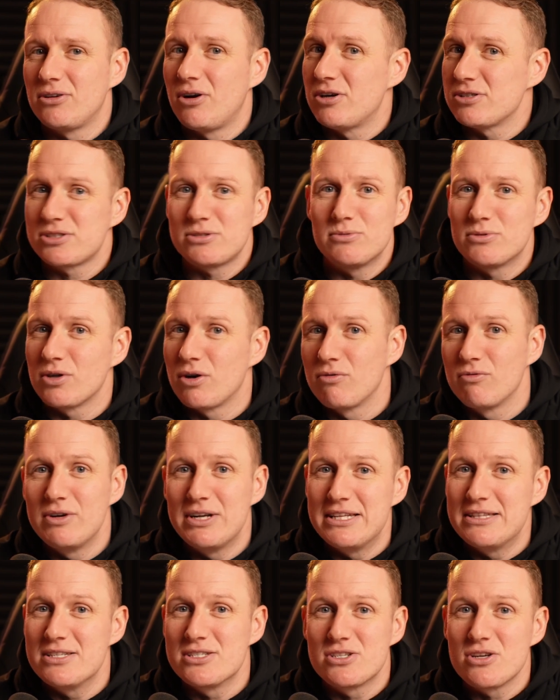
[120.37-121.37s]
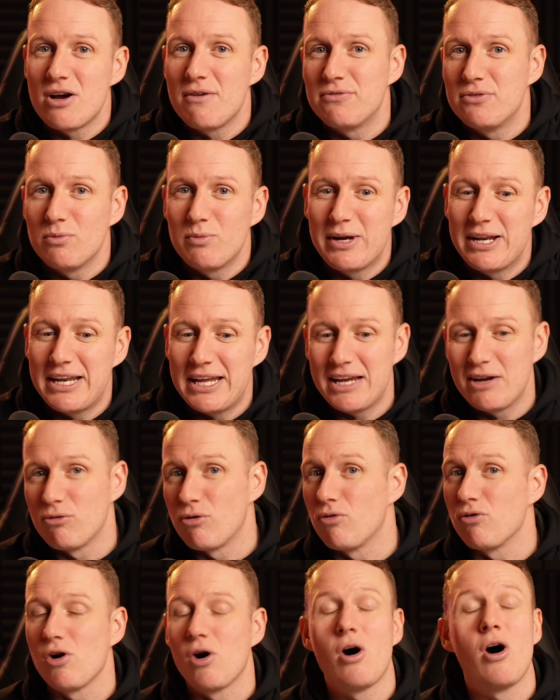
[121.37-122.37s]
Arsenal don't really deserve the win here,
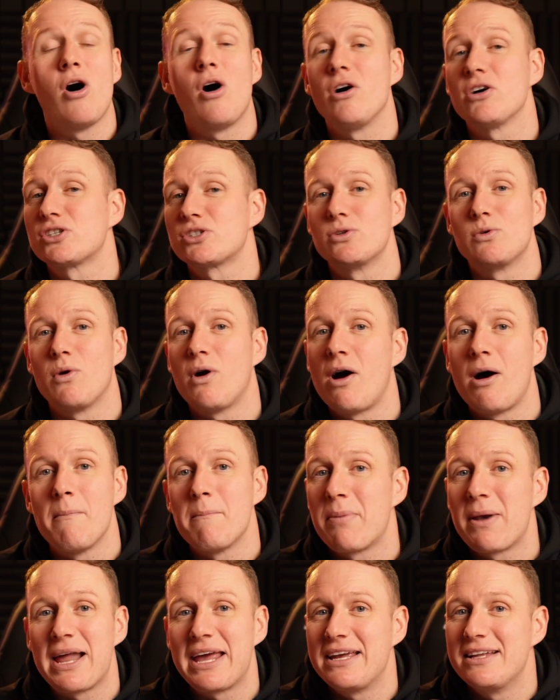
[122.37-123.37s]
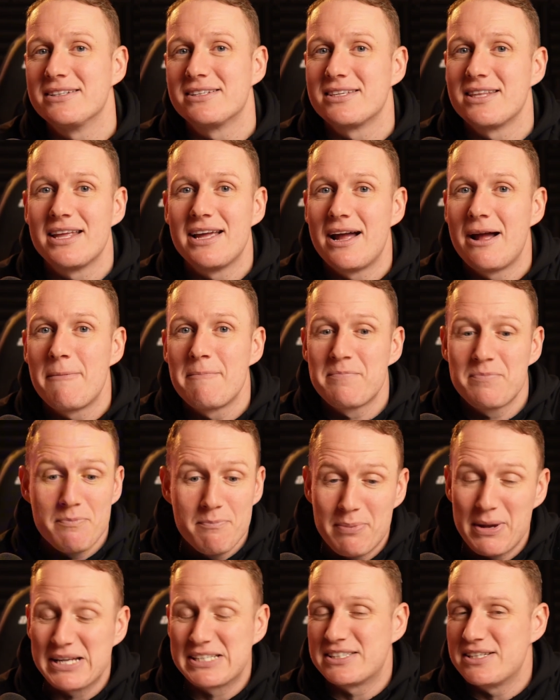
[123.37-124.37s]
or Arsenal aren't playing to their
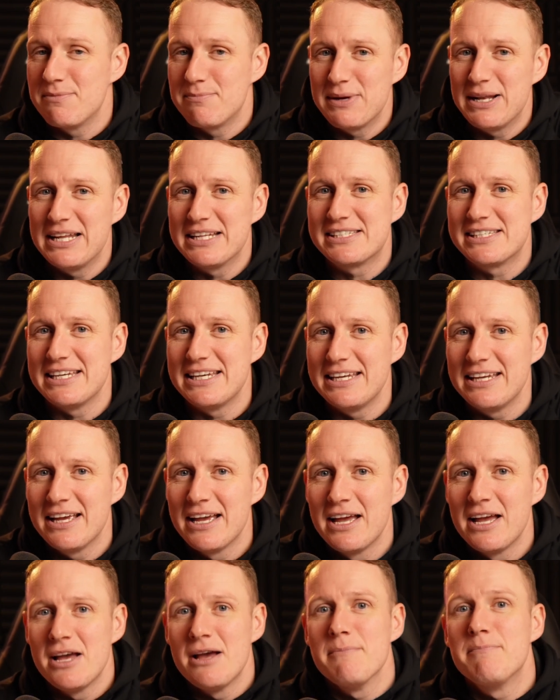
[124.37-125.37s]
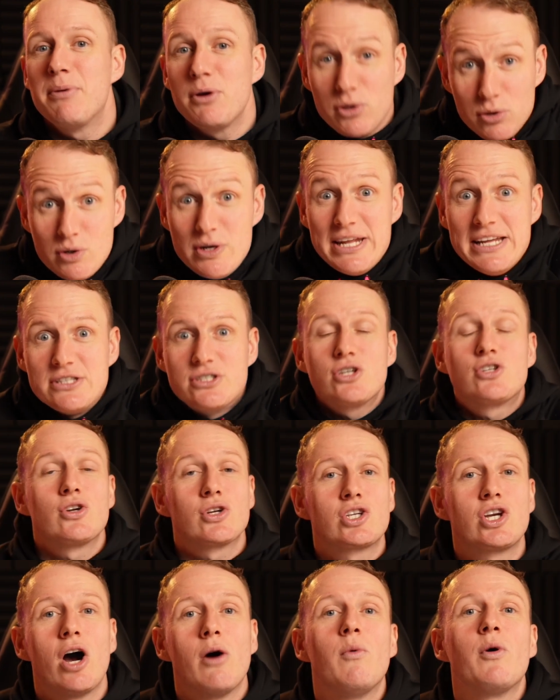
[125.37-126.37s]
best ability, but you need to
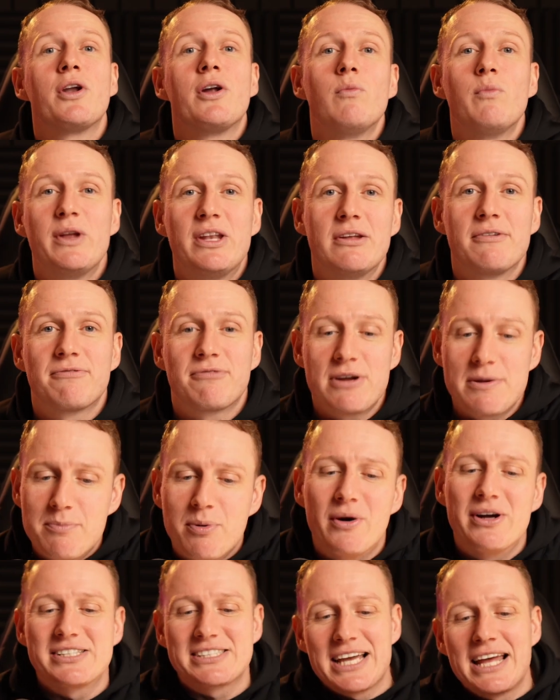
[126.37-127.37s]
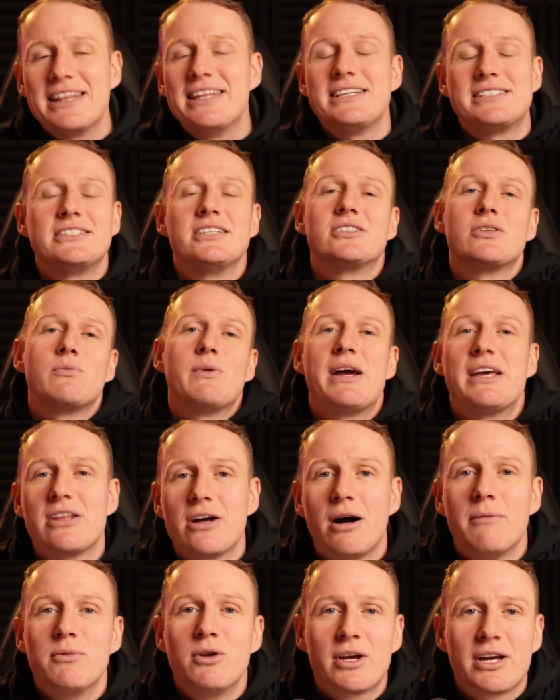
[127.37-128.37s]
just go on and win the 3 points. And this is the way that
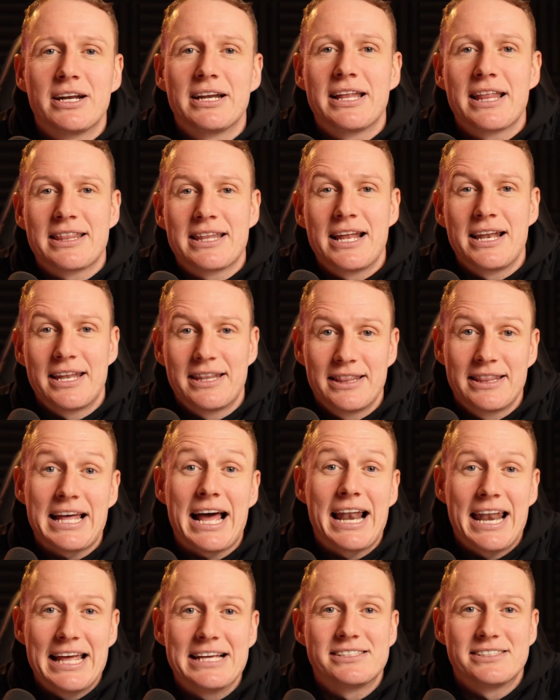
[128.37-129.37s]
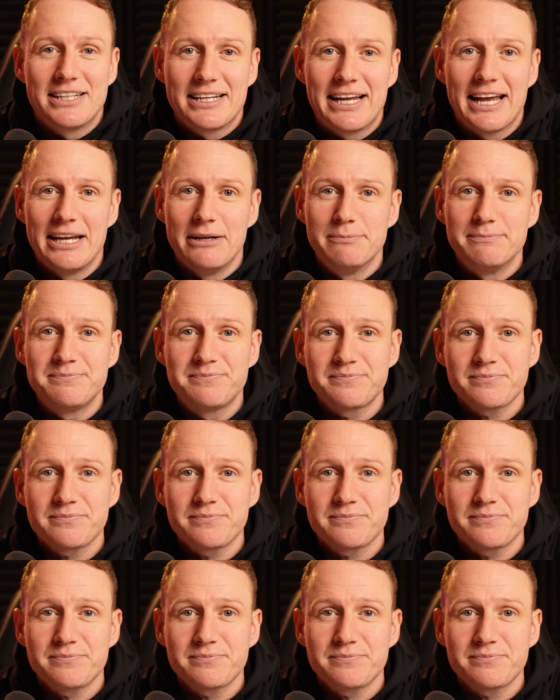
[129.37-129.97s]
I'm looking at that Leicester game.